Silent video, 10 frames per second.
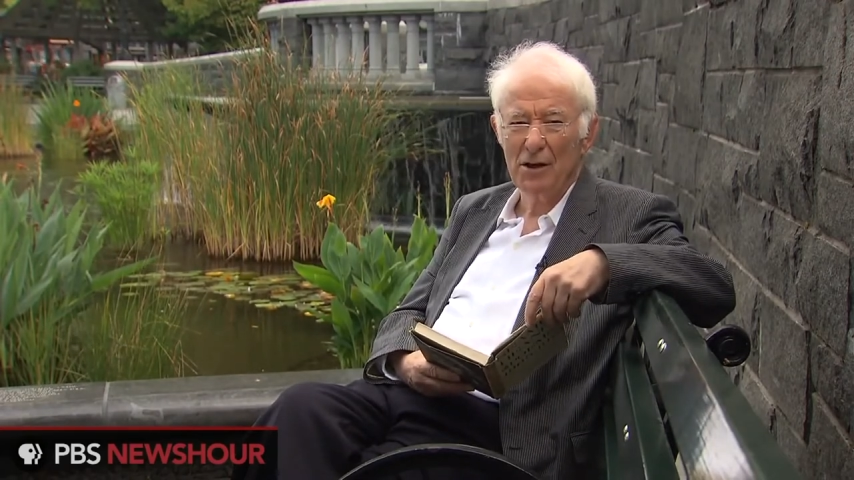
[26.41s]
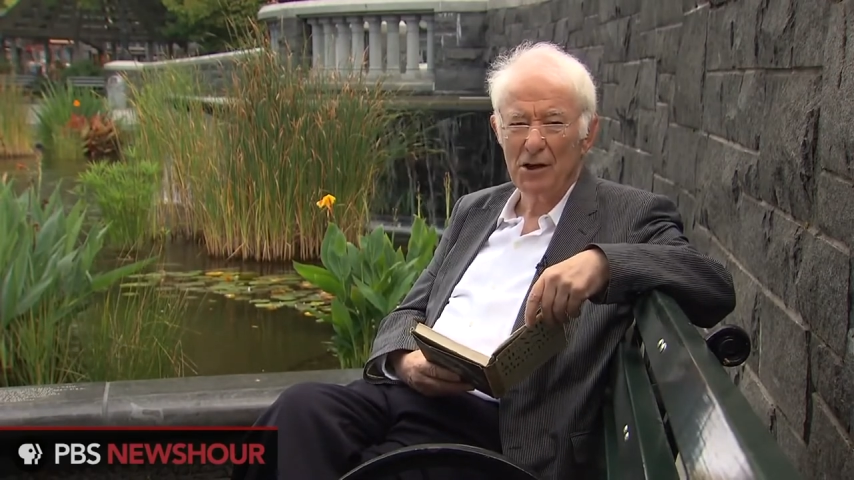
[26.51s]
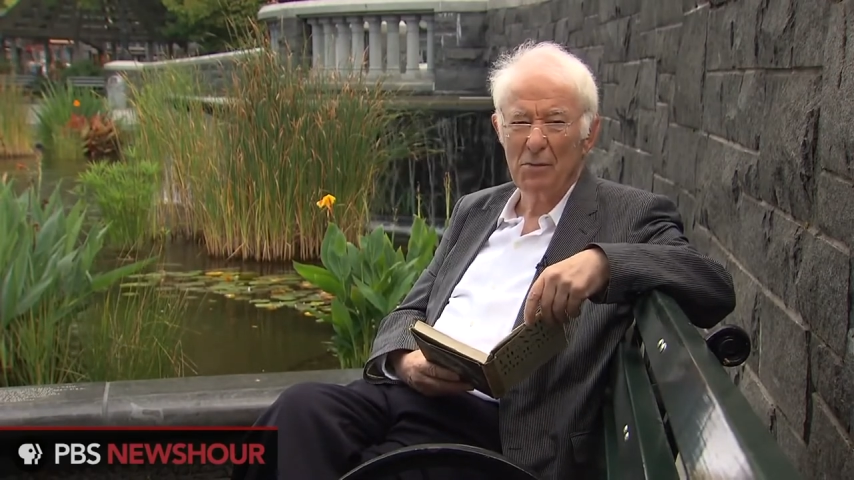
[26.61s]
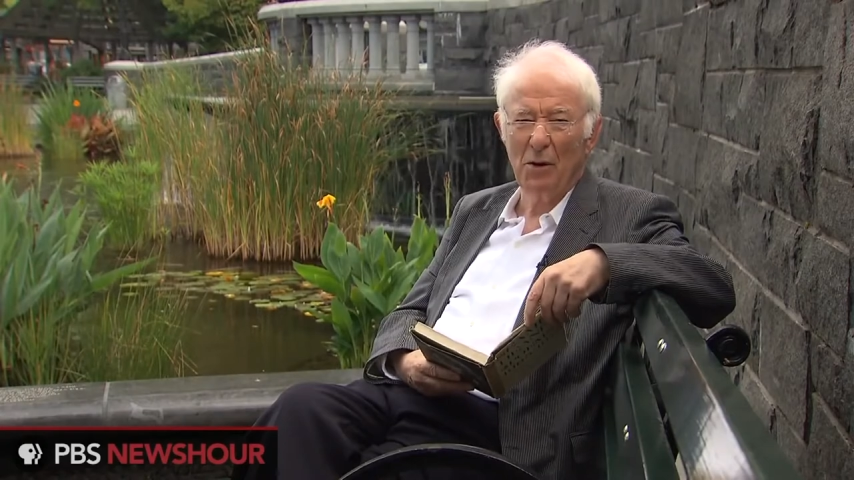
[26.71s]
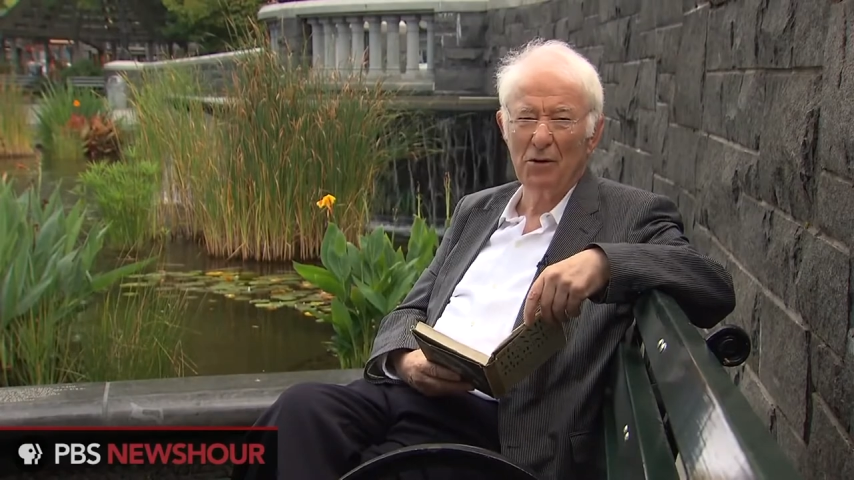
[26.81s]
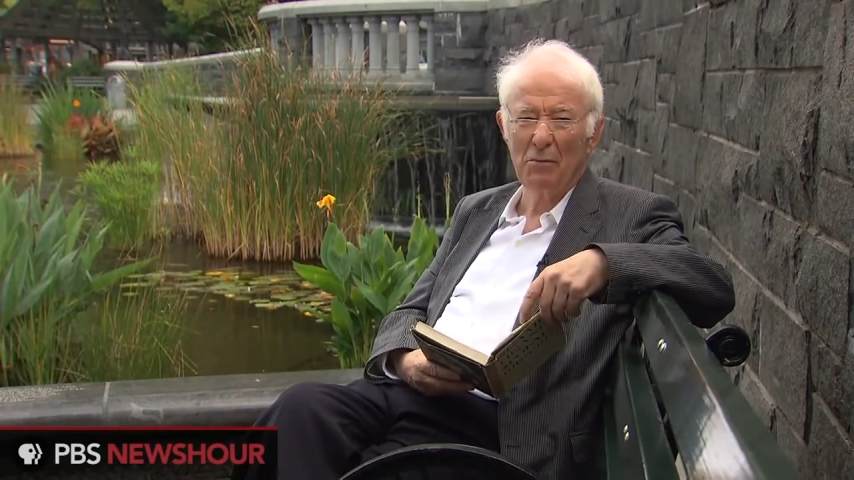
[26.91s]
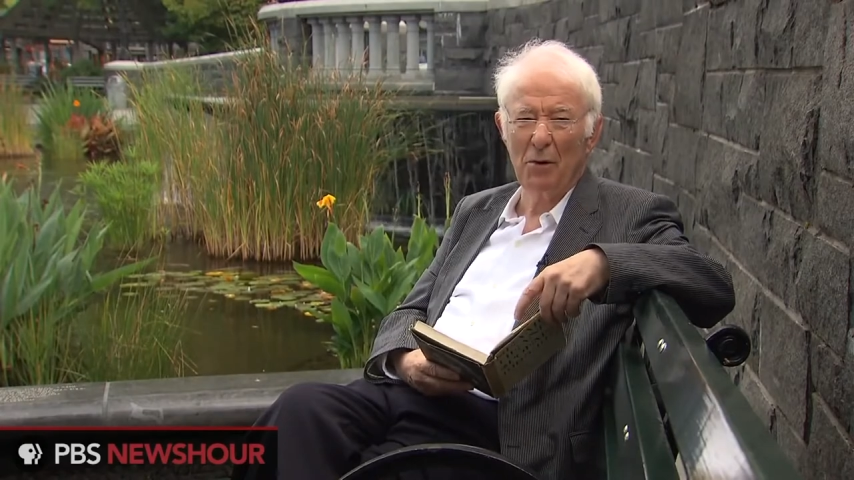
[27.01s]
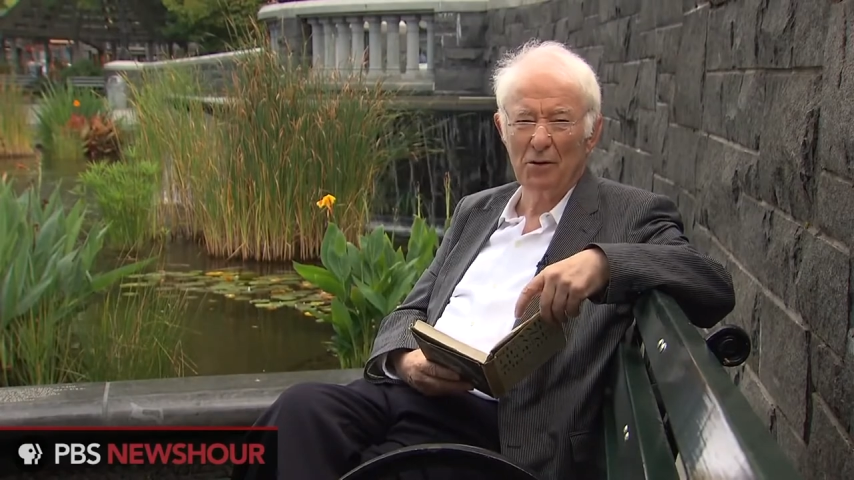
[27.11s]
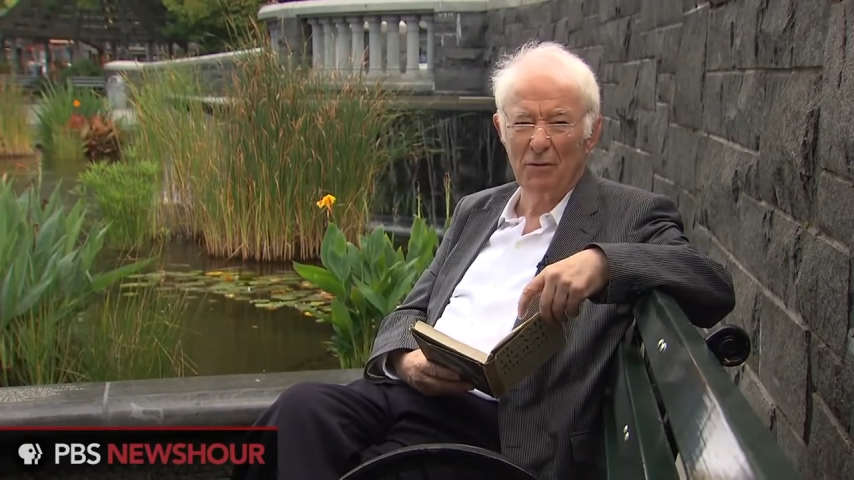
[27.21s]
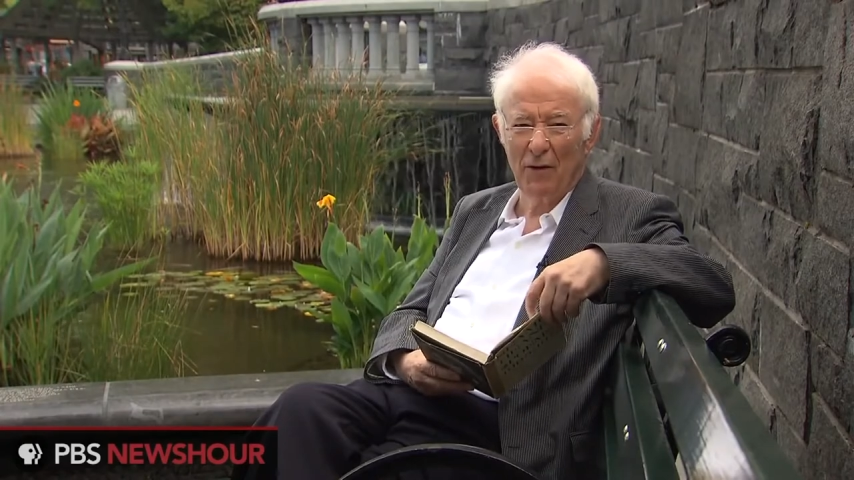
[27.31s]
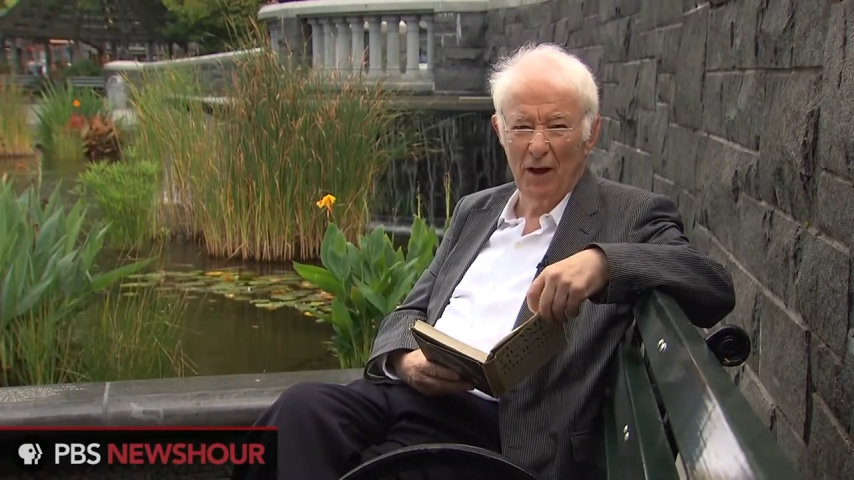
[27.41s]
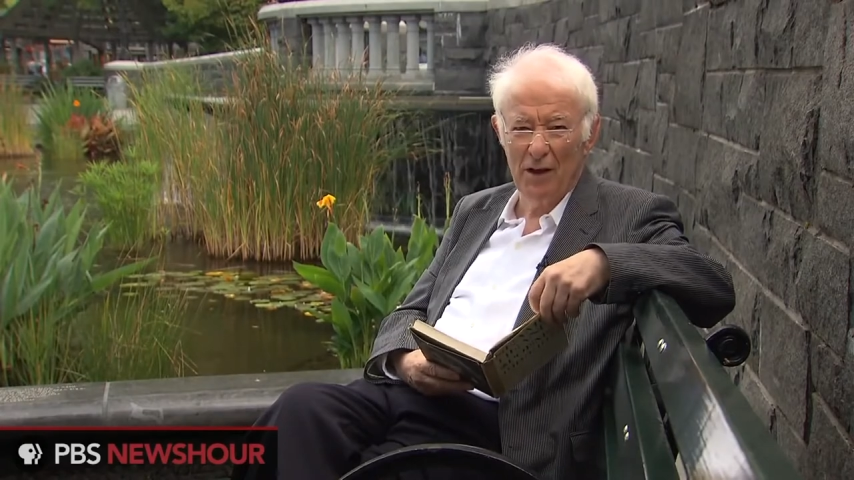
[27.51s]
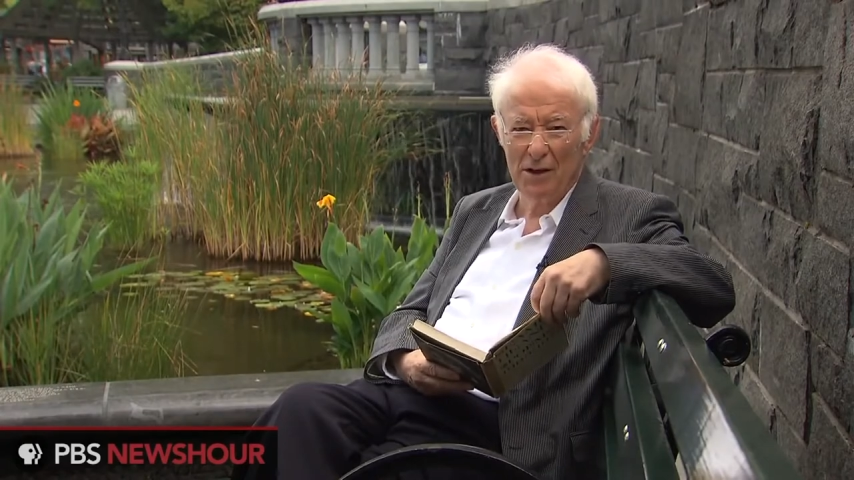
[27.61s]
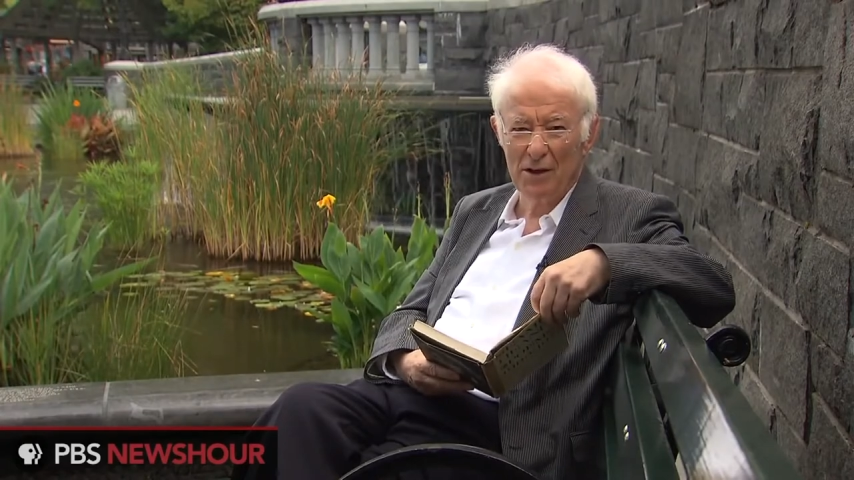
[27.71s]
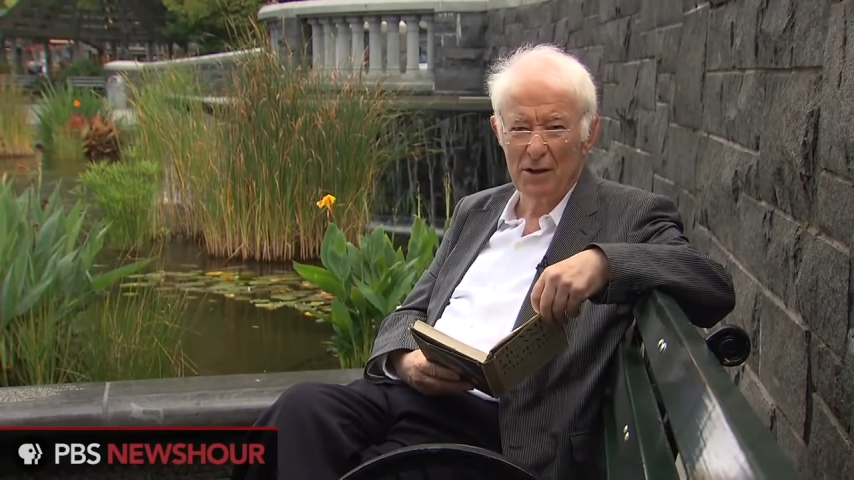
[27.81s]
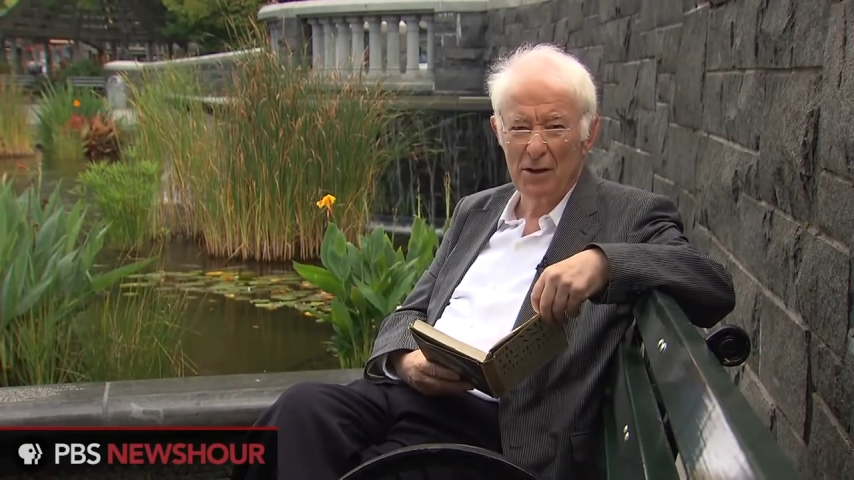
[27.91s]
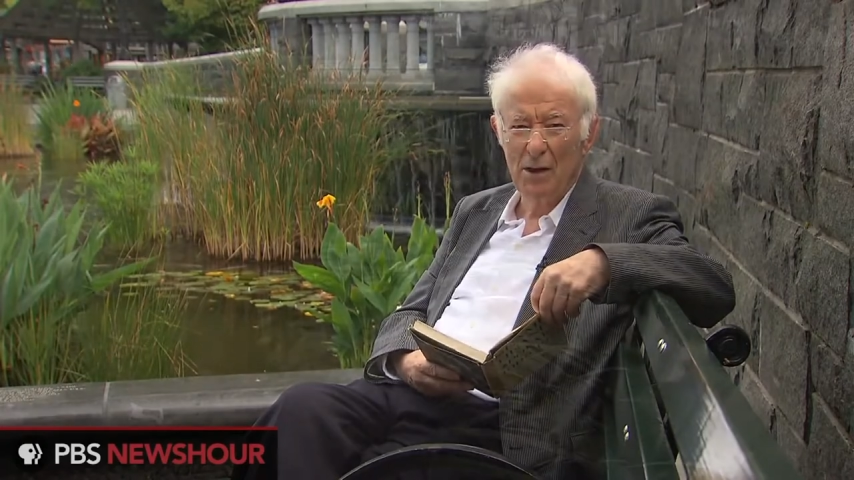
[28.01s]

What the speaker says: spotted butterflies,